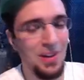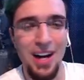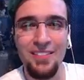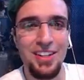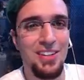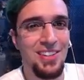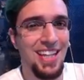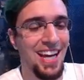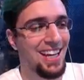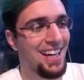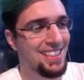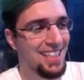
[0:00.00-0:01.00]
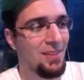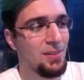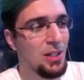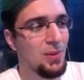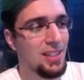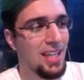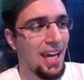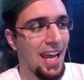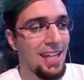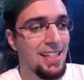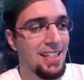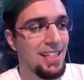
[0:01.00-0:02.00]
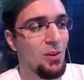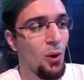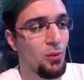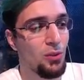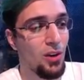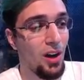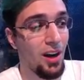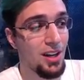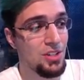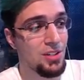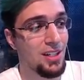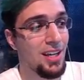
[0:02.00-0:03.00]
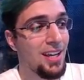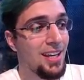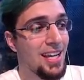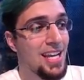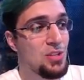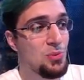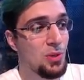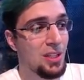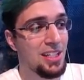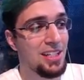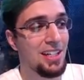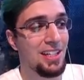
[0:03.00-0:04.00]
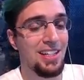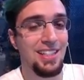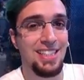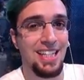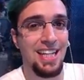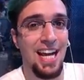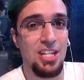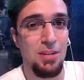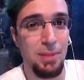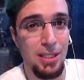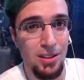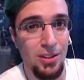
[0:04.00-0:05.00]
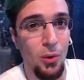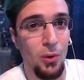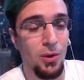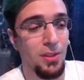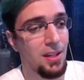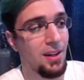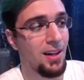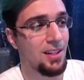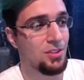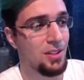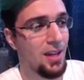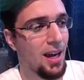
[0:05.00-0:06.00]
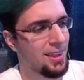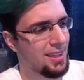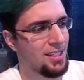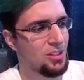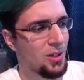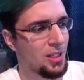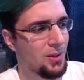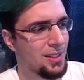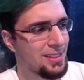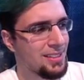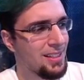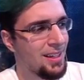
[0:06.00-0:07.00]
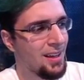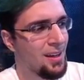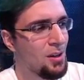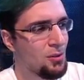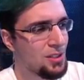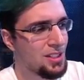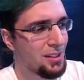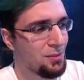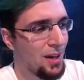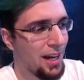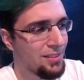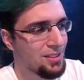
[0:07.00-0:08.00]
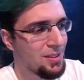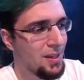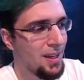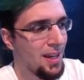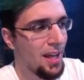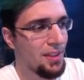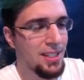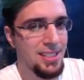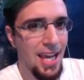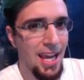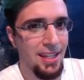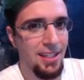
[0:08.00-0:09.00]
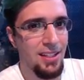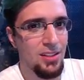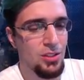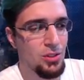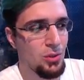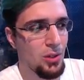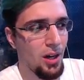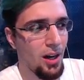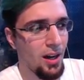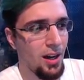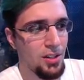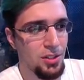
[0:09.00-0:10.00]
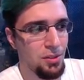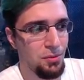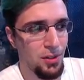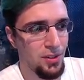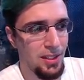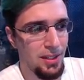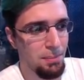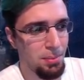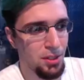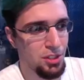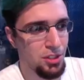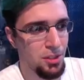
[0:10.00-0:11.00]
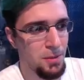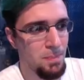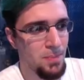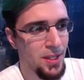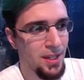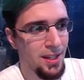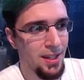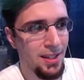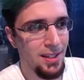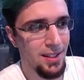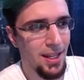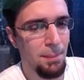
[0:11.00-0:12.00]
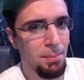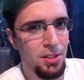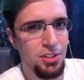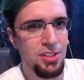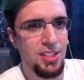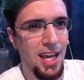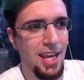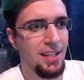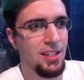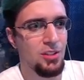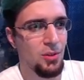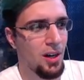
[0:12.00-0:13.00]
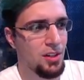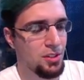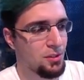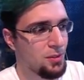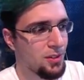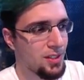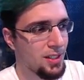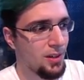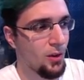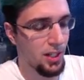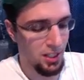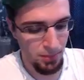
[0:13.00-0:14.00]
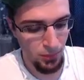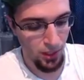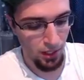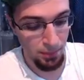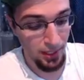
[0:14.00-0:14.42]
I'm good with that, guys. I'm good with that. Anything over 100 is really good, because it can actually be lower than 100. I think so anyways, for tier 5s. I think it's 80 to 150, I'm pretty sure. Yeah, I'm pretty sure it's 80 to 150, or I could be wrong.